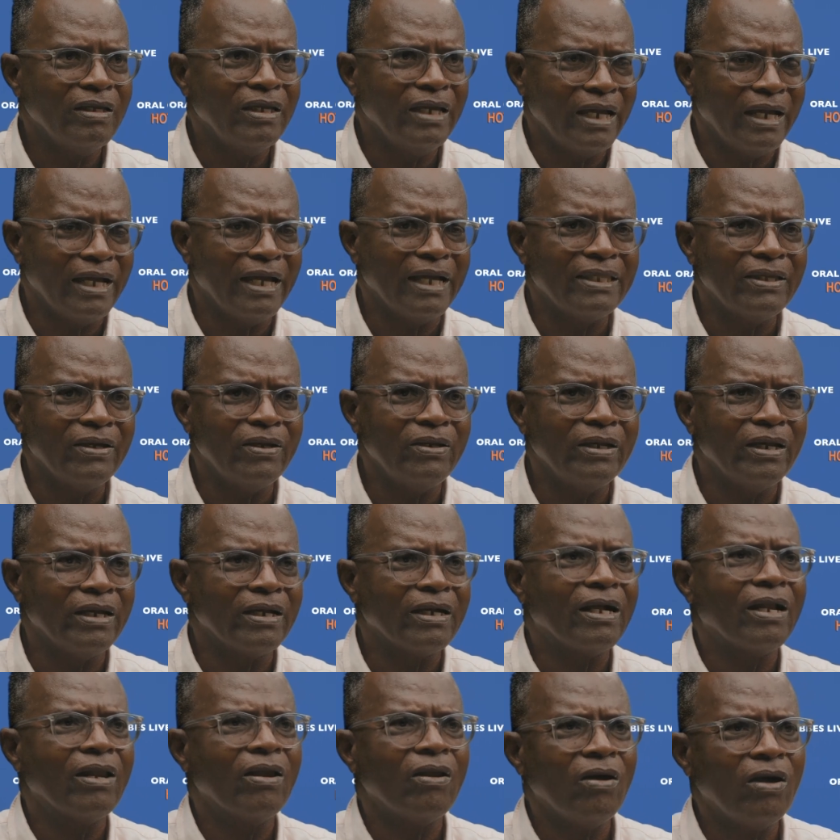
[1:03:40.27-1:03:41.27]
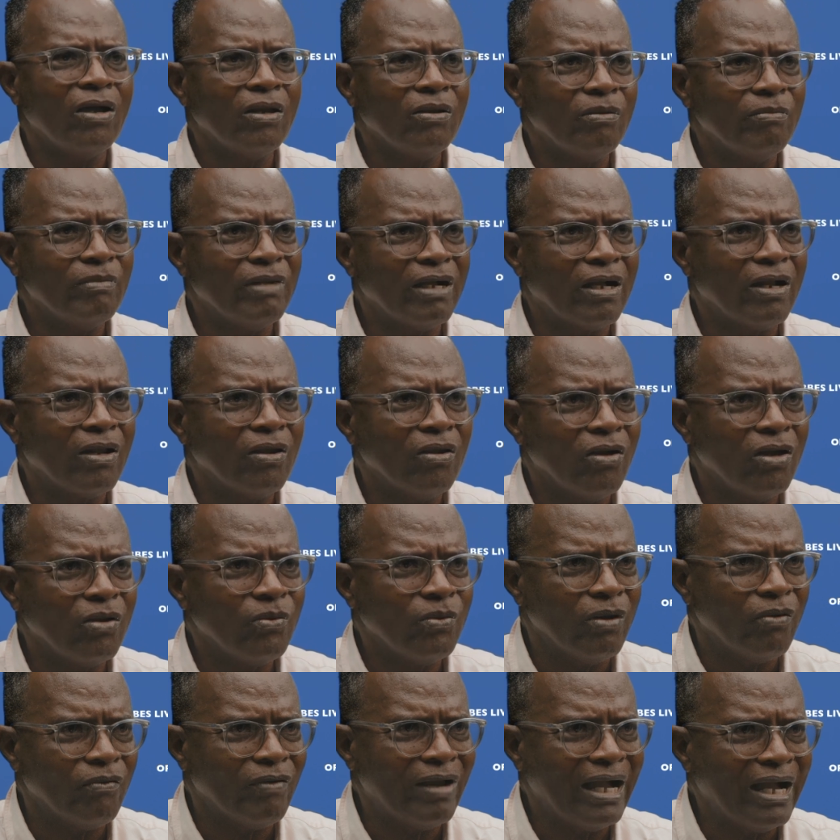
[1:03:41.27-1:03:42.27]
I tell you, Claude
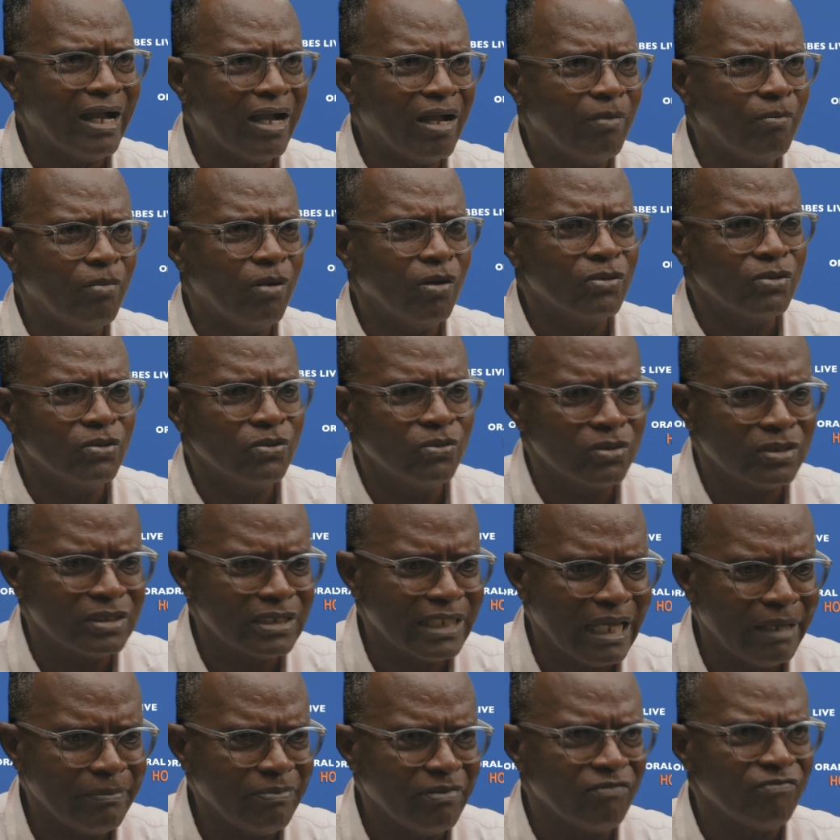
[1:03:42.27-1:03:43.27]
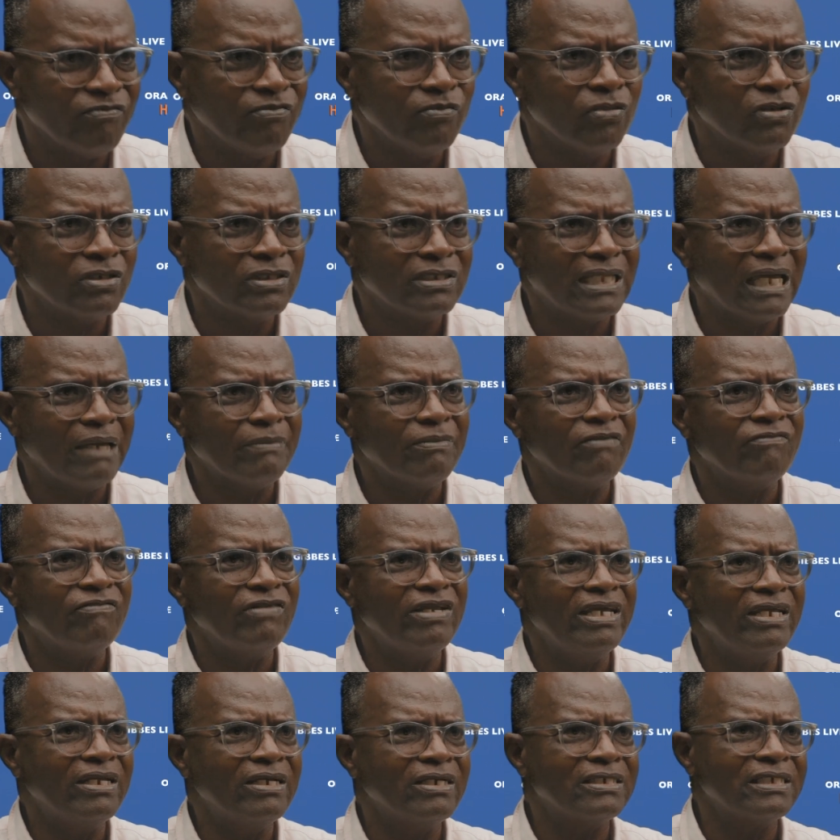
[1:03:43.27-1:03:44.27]
would rank about those type of
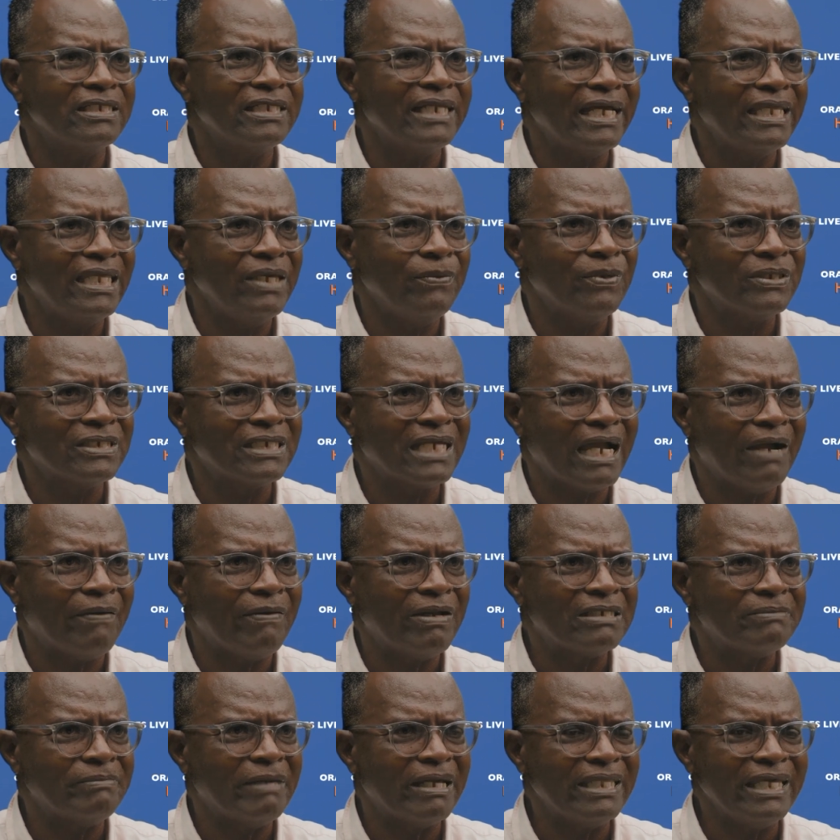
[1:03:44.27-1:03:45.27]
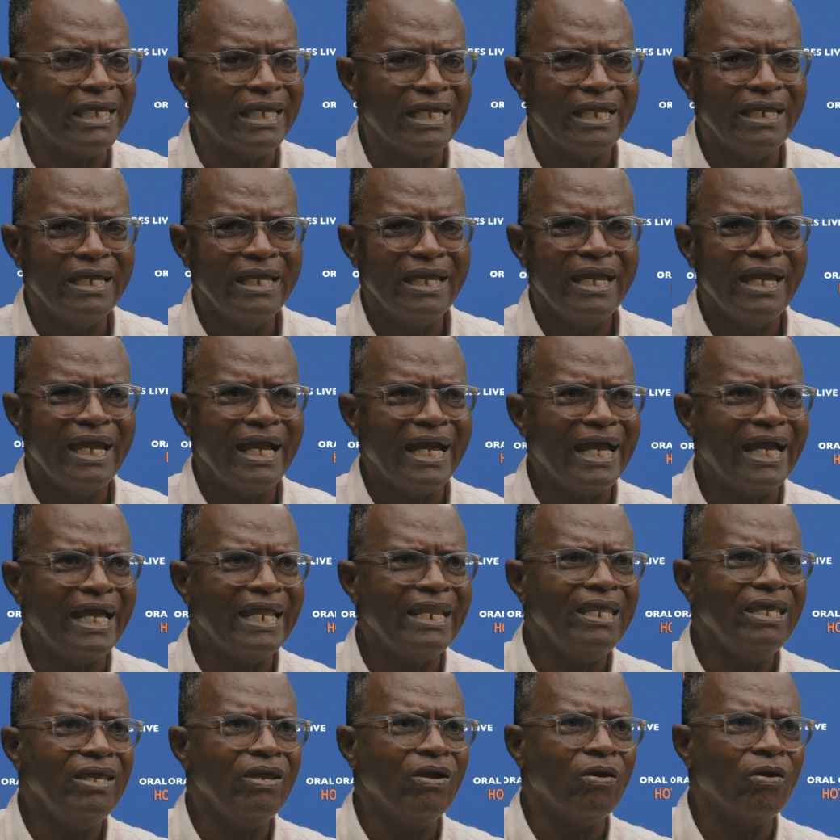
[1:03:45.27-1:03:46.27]
leaders, and that he was charismatic, and
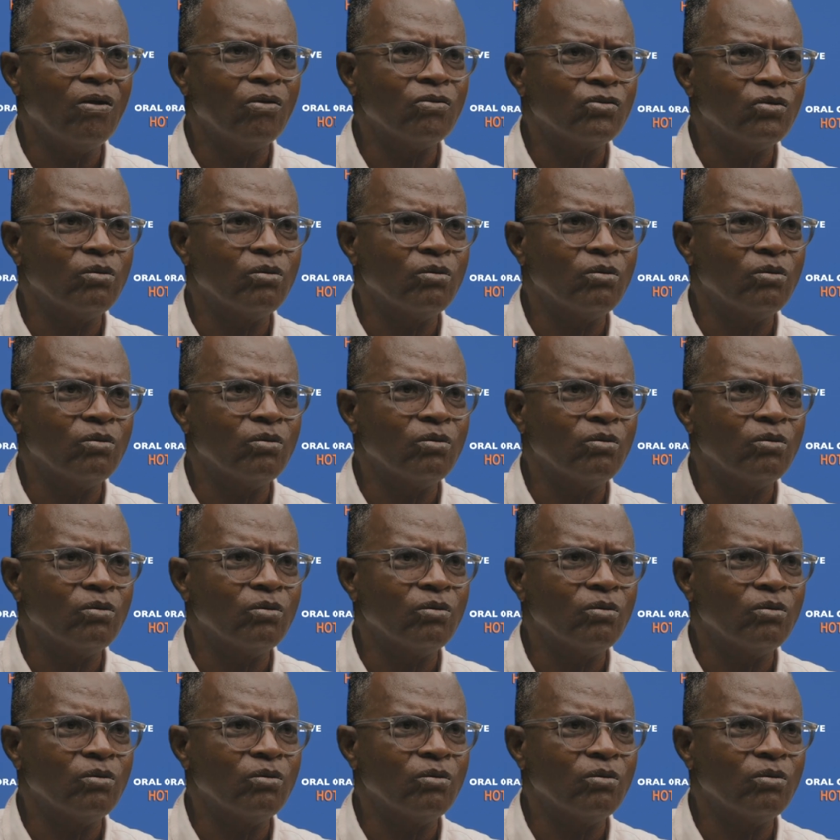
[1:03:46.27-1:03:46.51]
he also